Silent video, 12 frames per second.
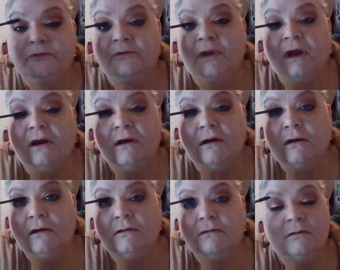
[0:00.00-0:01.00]
stayed
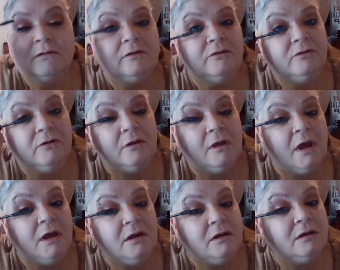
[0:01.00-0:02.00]
on till
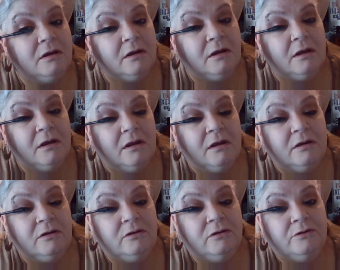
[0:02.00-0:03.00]
I
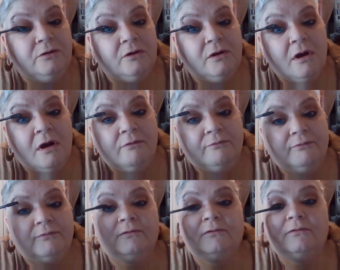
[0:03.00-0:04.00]
took it
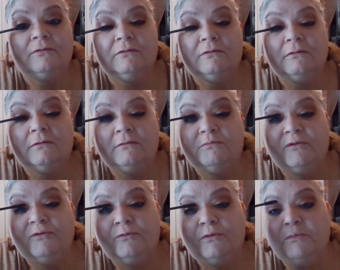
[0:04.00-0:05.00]
off
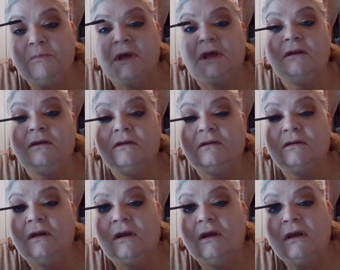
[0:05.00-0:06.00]
before bed.
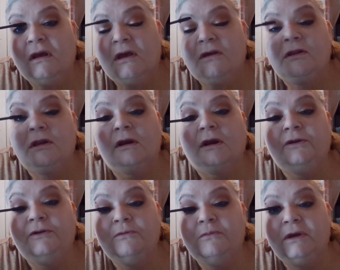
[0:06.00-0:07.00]
And then I
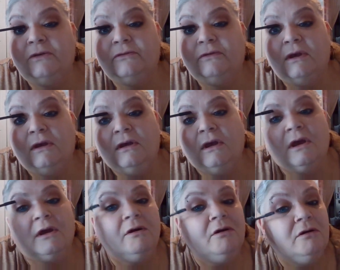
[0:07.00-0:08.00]
do my
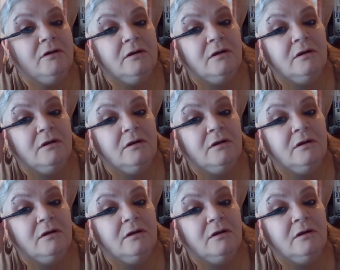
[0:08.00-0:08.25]
skincare.